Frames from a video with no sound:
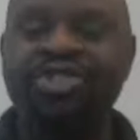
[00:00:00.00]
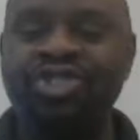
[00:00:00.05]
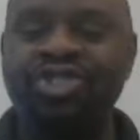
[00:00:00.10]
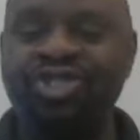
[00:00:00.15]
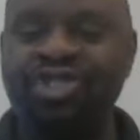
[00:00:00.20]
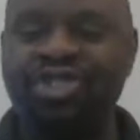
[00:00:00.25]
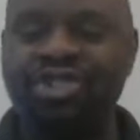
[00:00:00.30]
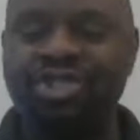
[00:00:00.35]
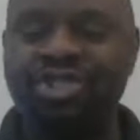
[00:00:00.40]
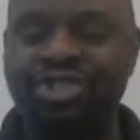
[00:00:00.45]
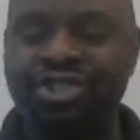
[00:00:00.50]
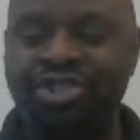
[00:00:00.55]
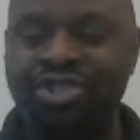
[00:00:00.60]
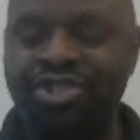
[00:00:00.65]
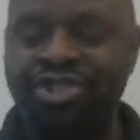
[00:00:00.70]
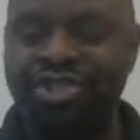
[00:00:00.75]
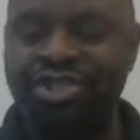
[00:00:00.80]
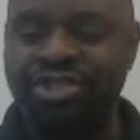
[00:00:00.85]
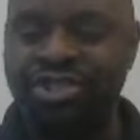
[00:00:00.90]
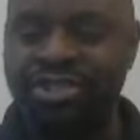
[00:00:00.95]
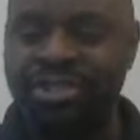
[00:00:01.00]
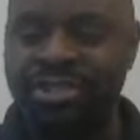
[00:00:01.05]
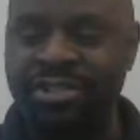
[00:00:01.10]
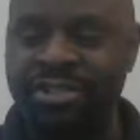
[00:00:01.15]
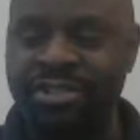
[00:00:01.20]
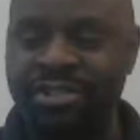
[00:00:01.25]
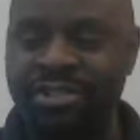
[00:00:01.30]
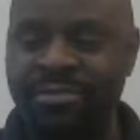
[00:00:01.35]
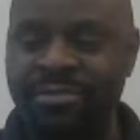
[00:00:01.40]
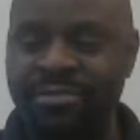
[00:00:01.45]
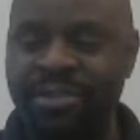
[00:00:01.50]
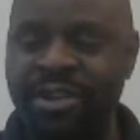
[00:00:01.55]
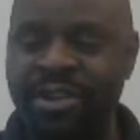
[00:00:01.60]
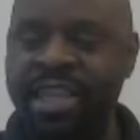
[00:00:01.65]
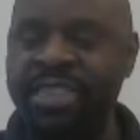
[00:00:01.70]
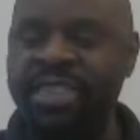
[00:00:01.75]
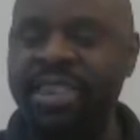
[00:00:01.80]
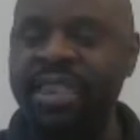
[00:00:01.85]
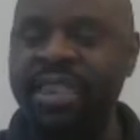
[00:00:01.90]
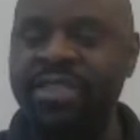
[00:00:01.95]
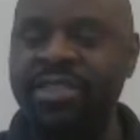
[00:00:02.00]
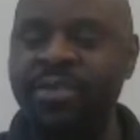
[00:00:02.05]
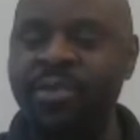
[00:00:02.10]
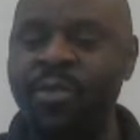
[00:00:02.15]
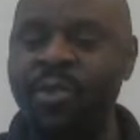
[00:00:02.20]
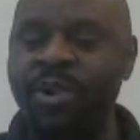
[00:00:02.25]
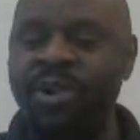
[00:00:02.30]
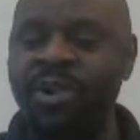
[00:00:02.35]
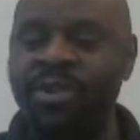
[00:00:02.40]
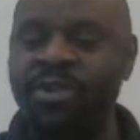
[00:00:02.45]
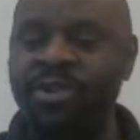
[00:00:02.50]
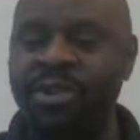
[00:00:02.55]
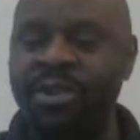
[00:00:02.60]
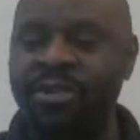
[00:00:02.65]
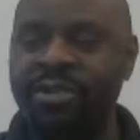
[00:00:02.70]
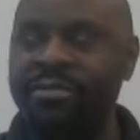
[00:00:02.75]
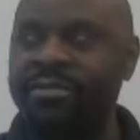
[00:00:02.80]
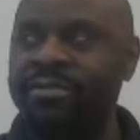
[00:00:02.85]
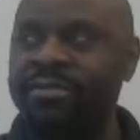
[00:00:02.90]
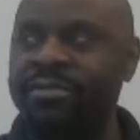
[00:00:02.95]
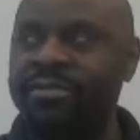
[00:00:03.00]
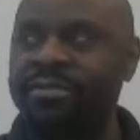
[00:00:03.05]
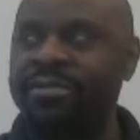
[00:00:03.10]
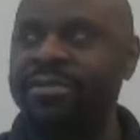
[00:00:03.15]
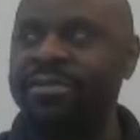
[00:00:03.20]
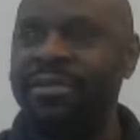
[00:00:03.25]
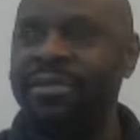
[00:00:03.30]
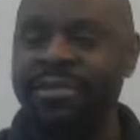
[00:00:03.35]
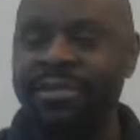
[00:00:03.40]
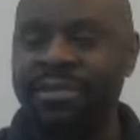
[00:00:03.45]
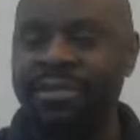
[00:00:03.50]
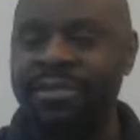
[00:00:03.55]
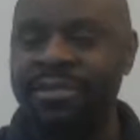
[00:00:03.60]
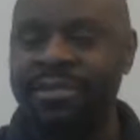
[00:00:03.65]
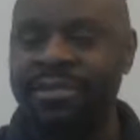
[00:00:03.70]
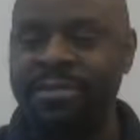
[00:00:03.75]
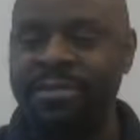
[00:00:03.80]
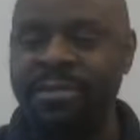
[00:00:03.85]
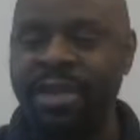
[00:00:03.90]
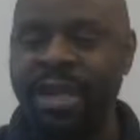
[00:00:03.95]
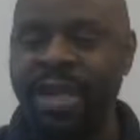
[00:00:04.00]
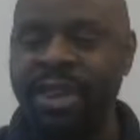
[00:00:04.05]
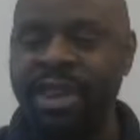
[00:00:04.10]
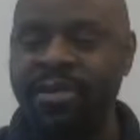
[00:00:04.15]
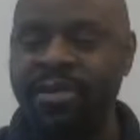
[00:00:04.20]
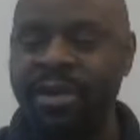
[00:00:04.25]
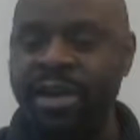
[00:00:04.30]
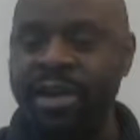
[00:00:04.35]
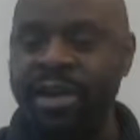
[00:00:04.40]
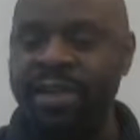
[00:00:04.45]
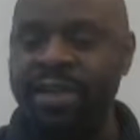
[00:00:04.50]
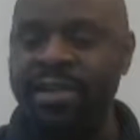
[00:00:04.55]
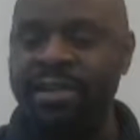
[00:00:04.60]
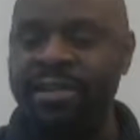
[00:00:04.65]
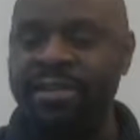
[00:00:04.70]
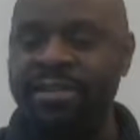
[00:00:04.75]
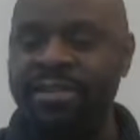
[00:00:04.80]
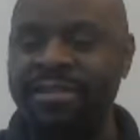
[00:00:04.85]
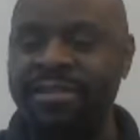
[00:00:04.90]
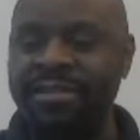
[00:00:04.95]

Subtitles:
Shh. We don't have to let the world know. But anyway.